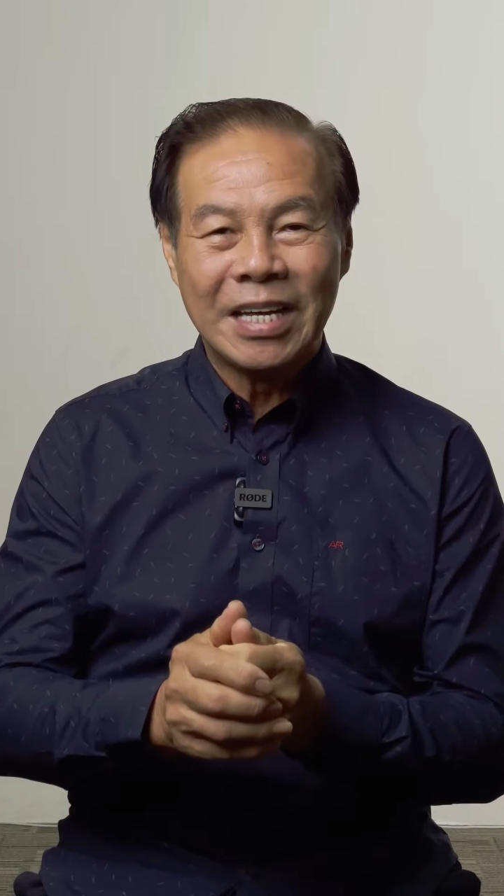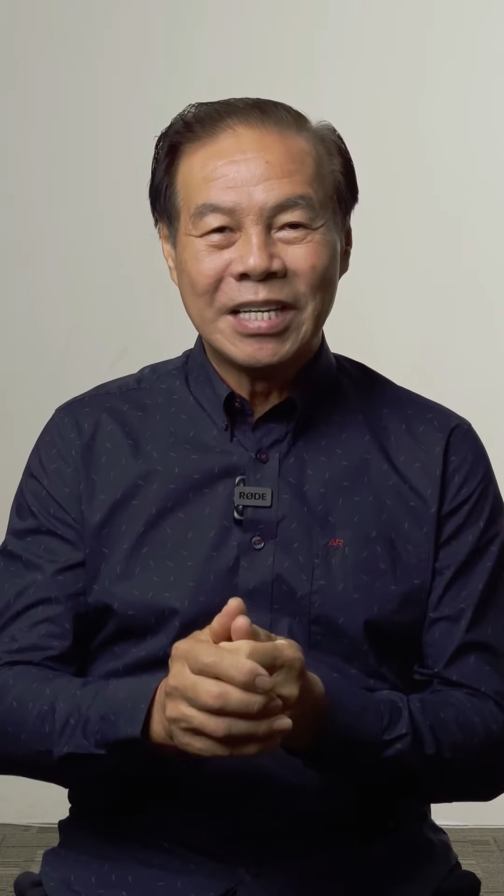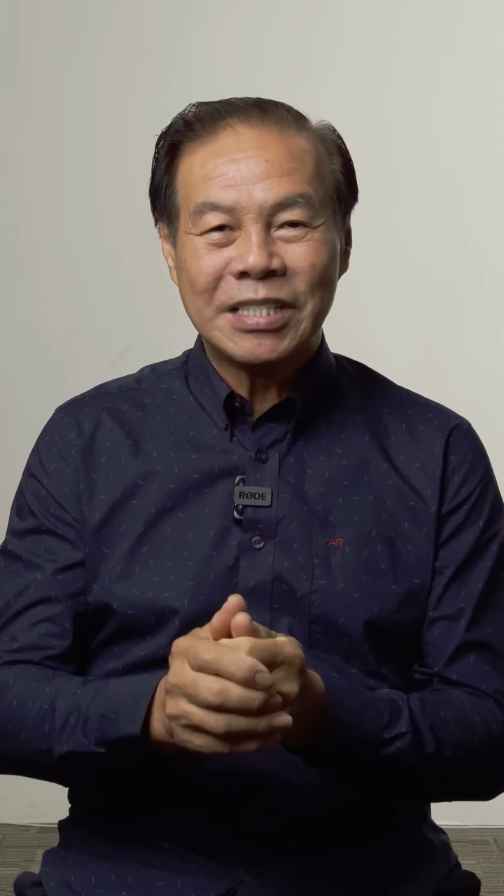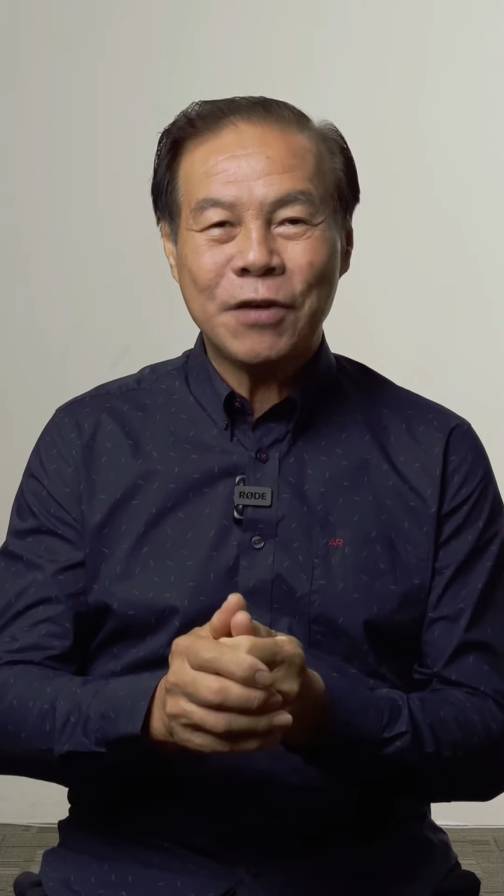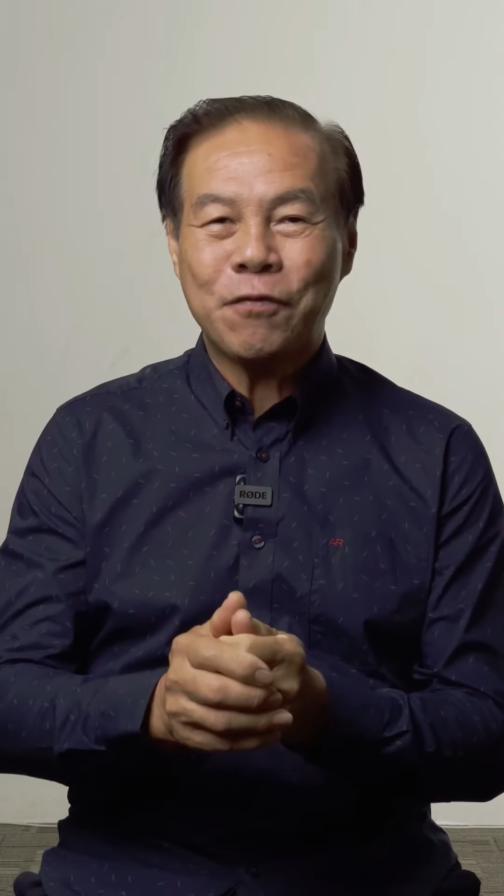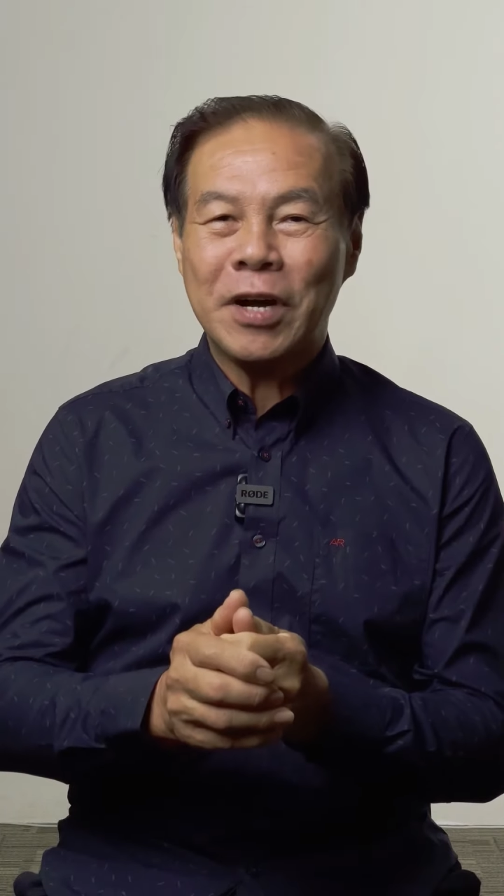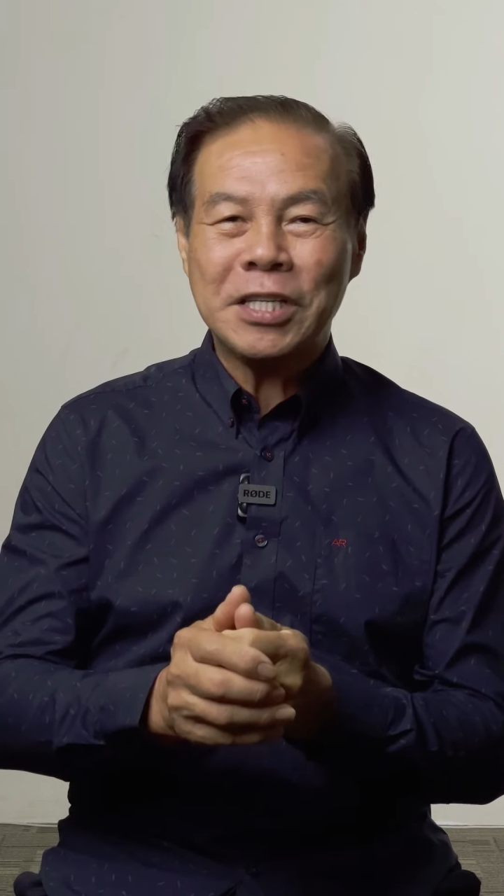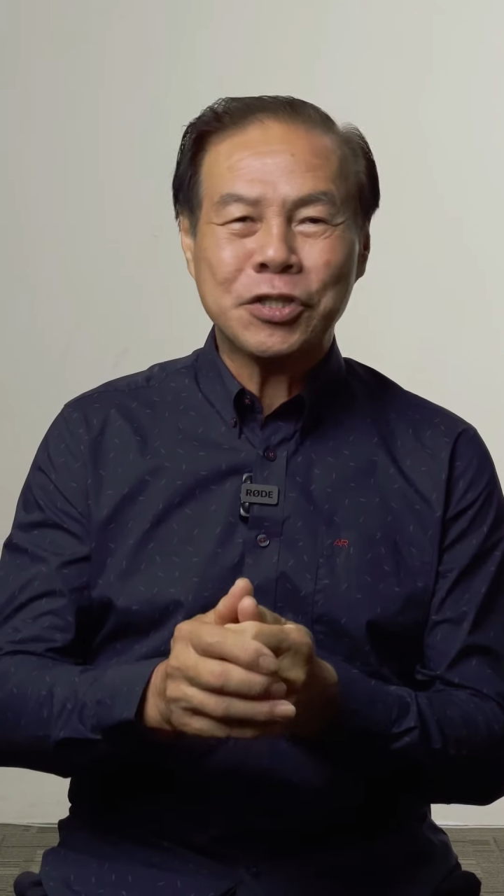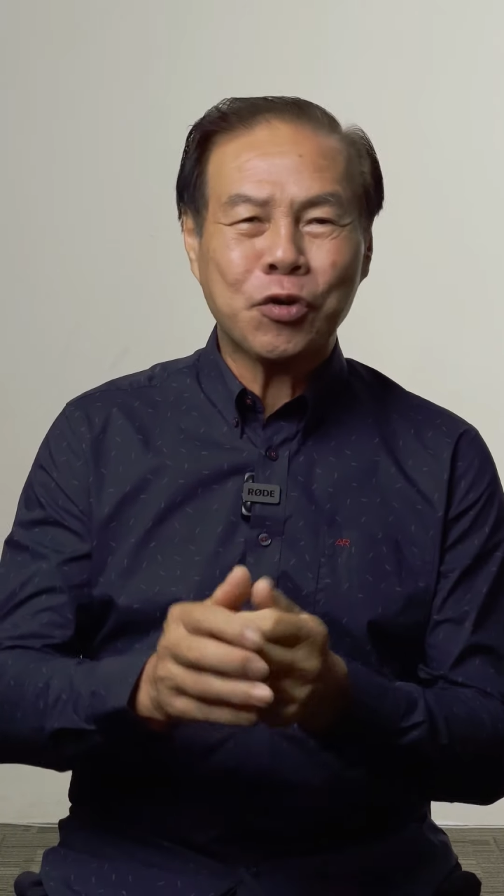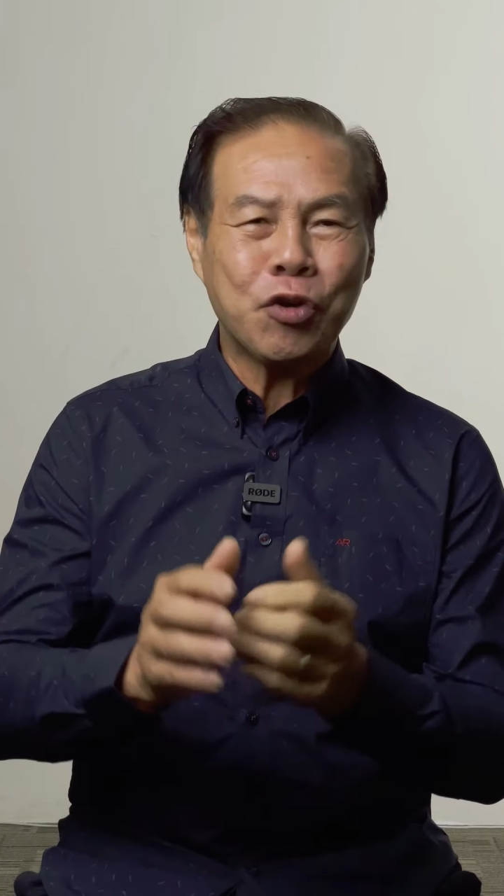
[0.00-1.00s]
See,
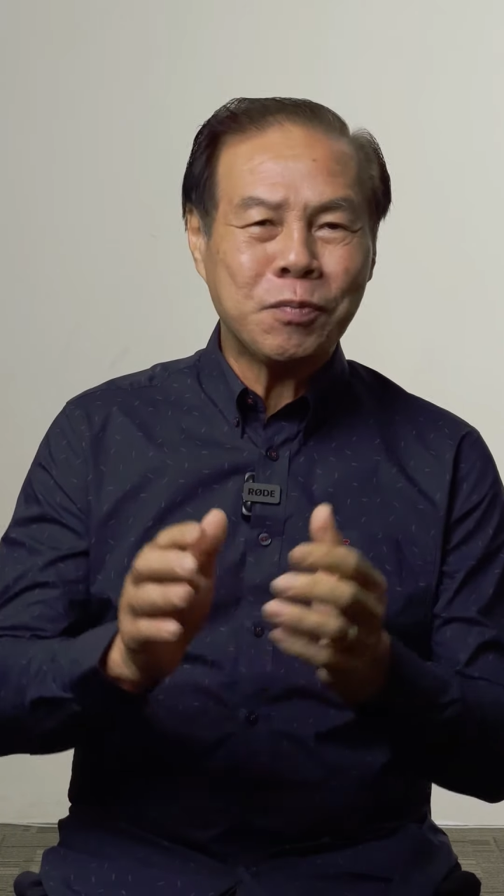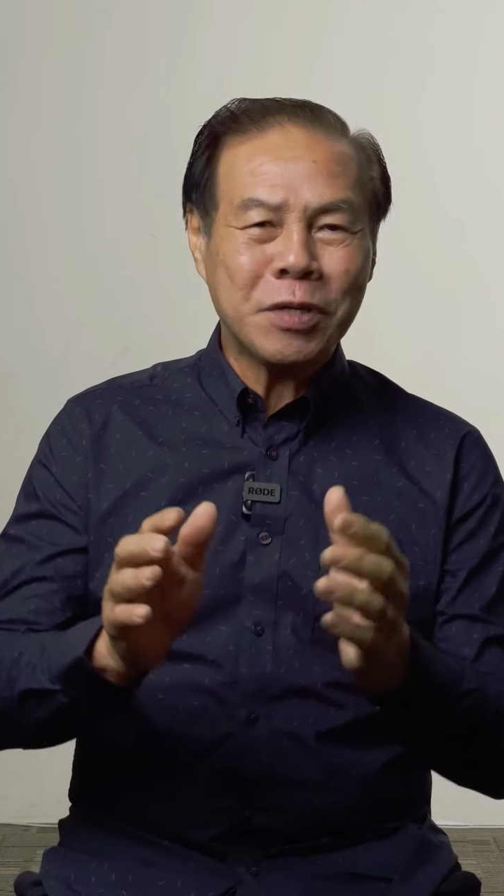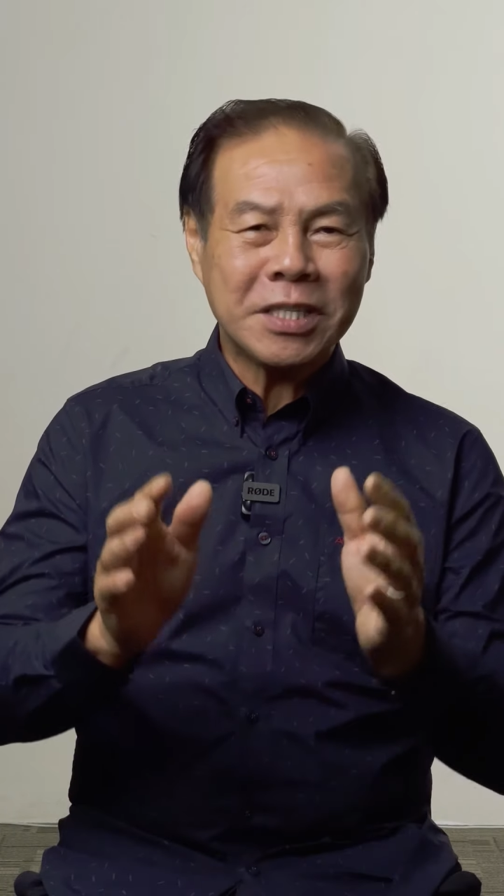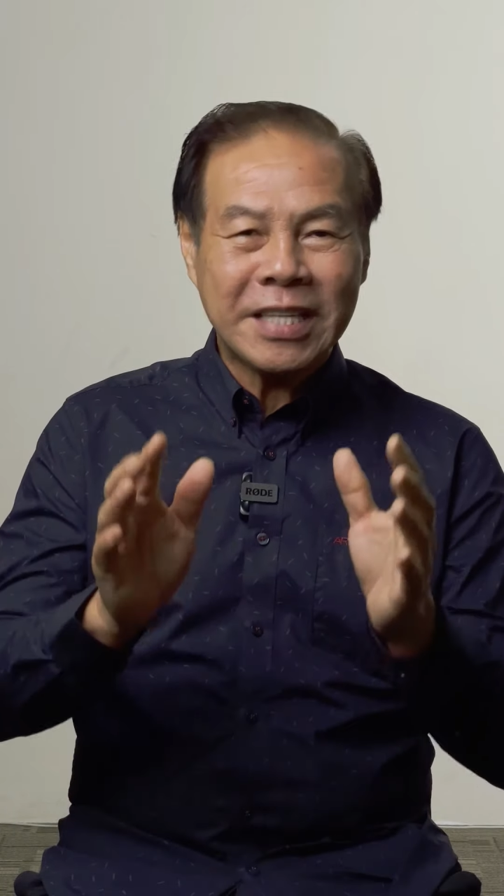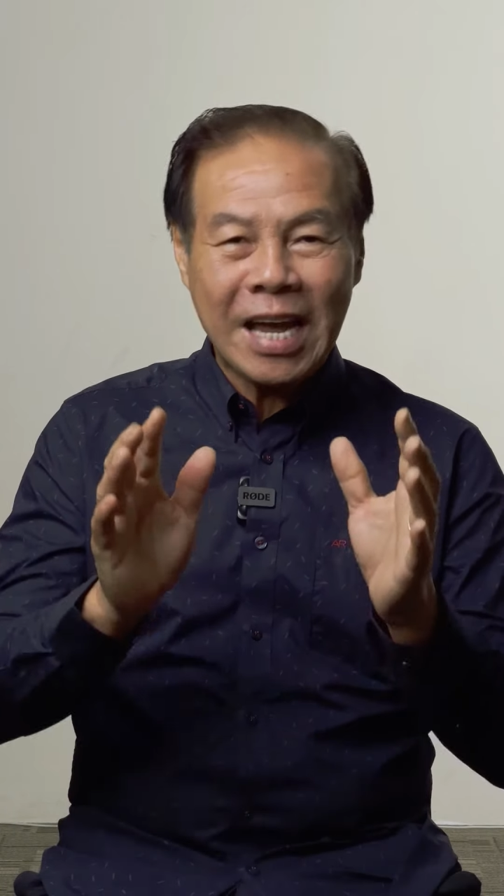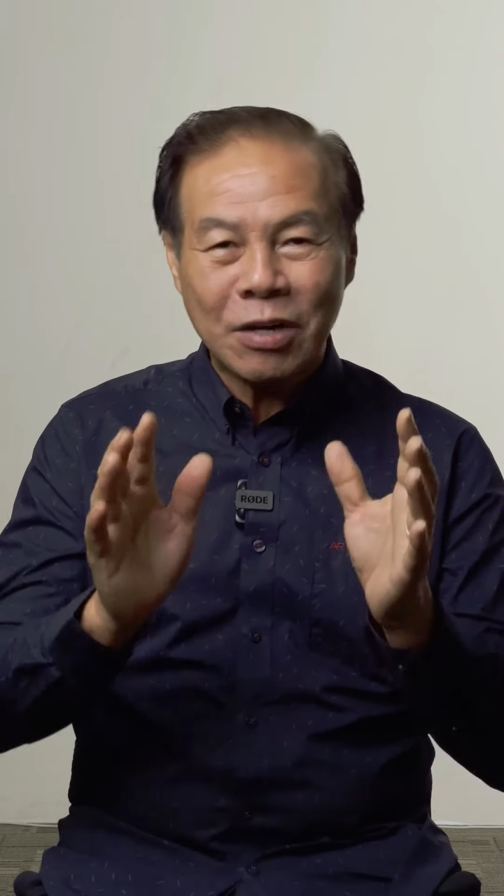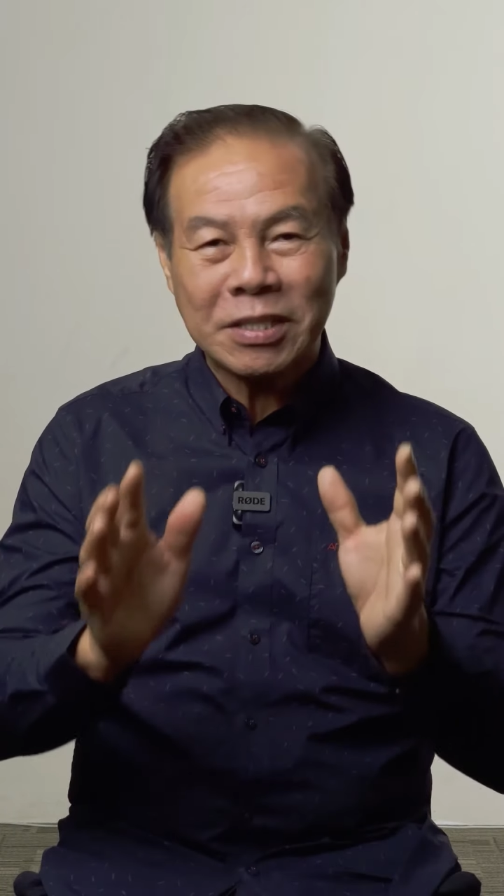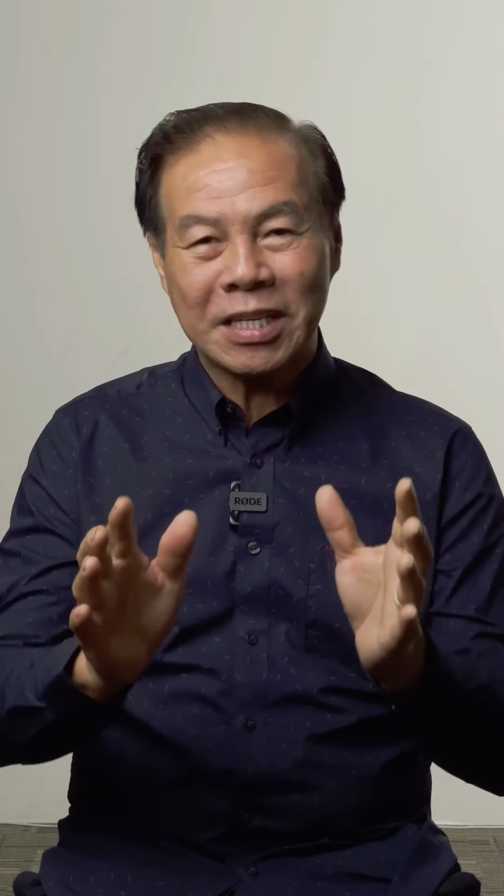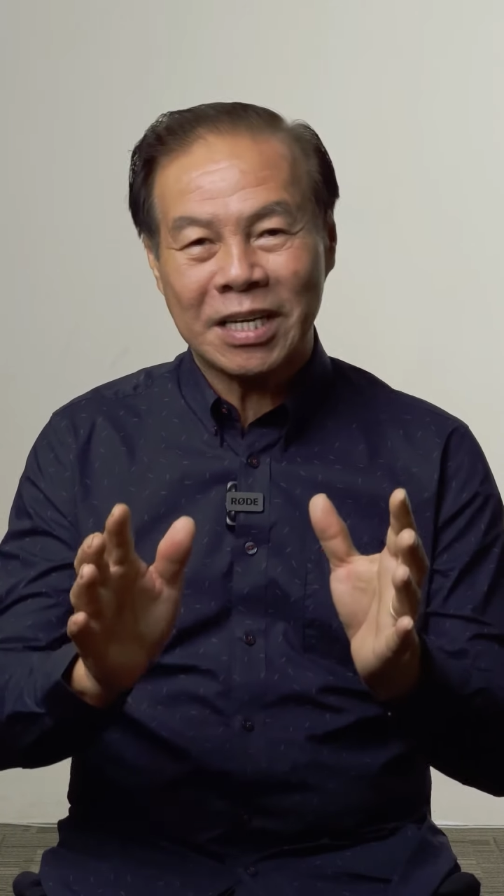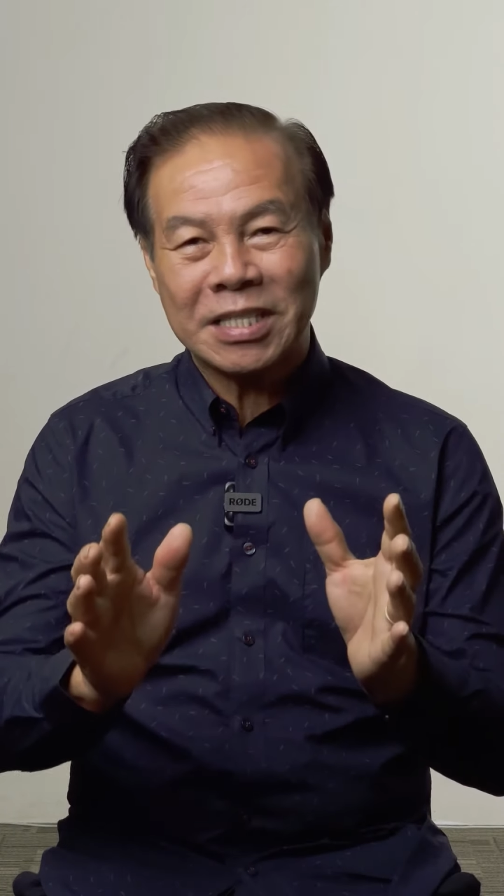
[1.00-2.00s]
friends, Scripture
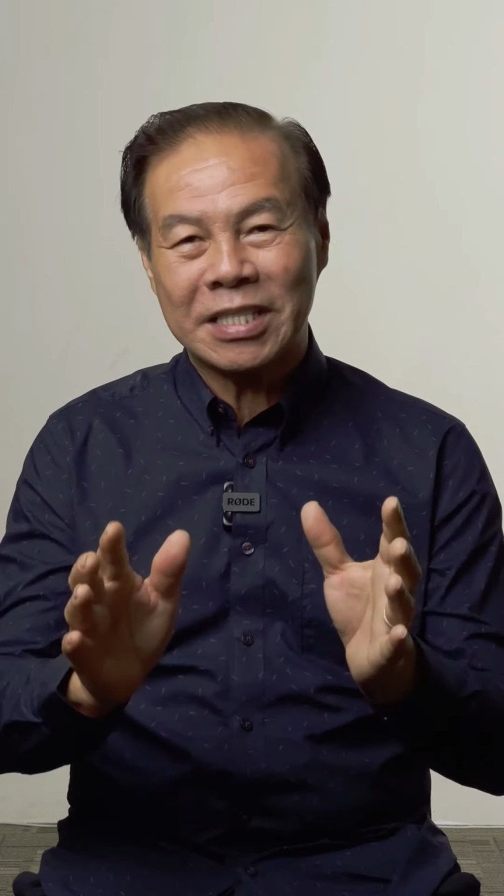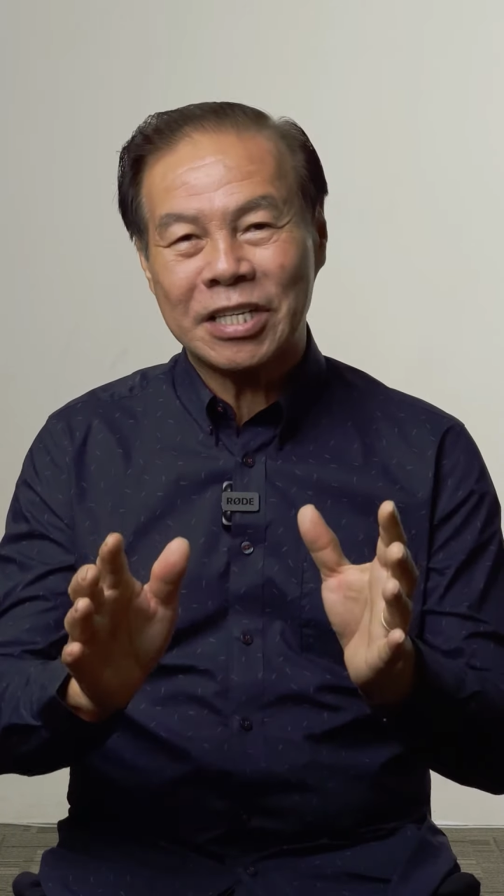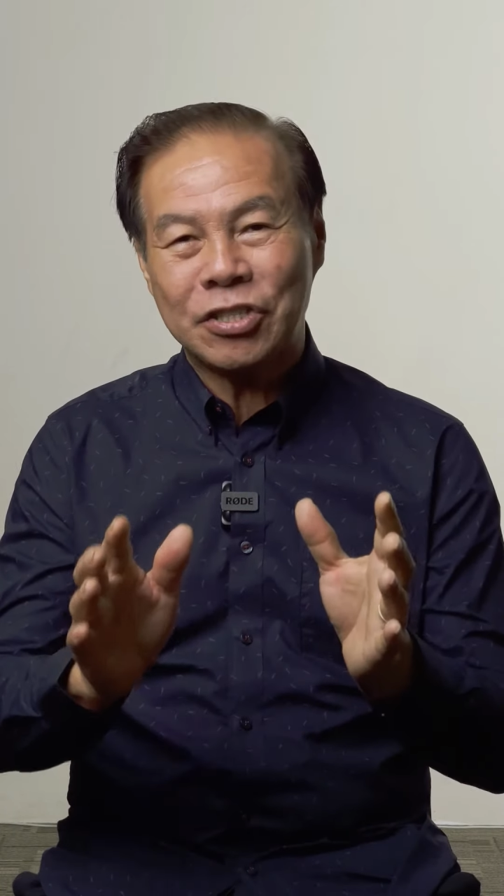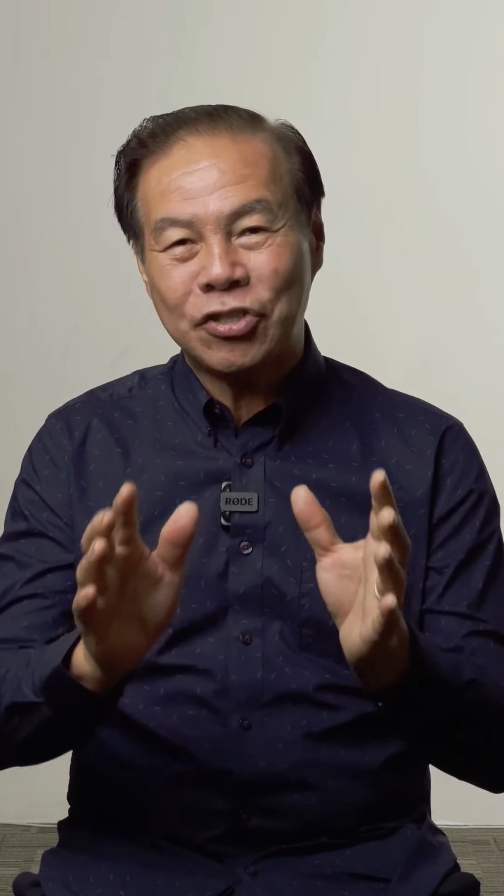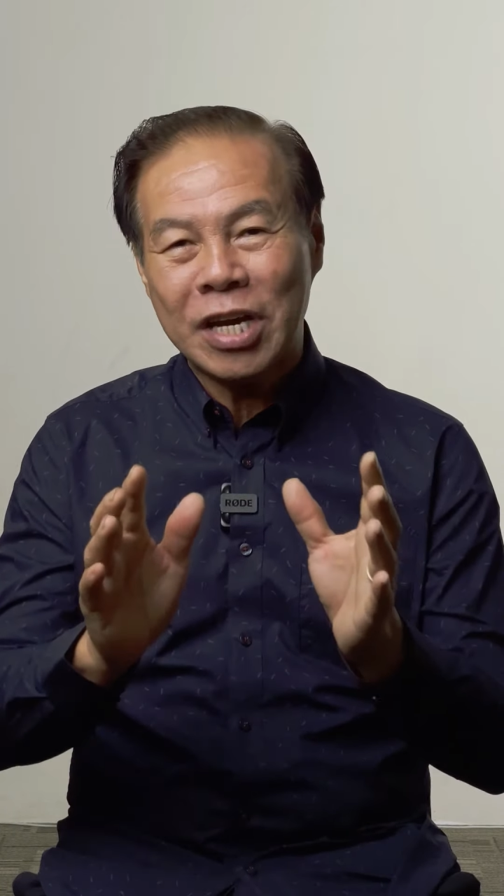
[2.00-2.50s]
tells us that